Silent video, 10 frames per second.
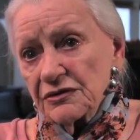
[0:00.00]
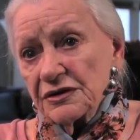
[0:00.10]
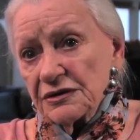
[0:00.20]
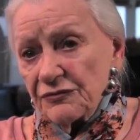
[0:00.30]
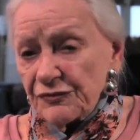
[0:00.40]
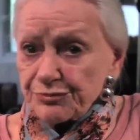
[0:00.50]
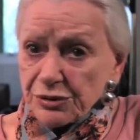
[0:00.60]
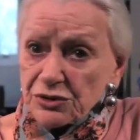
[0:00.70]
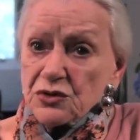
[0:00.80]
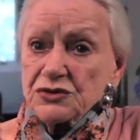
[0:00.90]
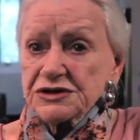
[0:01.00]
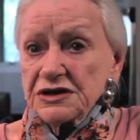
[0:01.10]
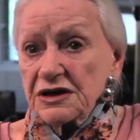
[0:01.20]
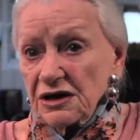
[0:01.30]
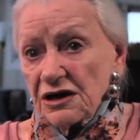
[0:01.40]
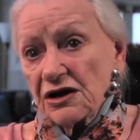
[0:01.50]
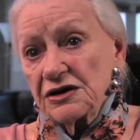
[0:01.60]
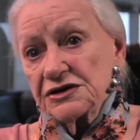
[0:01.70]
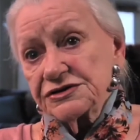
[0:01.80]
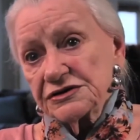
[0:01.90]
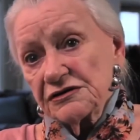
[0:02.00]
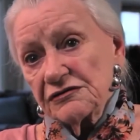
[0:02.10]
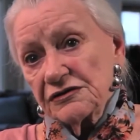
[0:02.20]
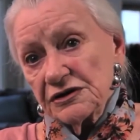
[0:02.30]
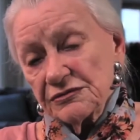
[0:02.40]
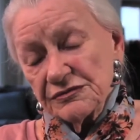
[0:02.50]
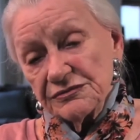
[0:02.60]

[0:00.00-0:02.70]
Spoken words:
The pros and cons of a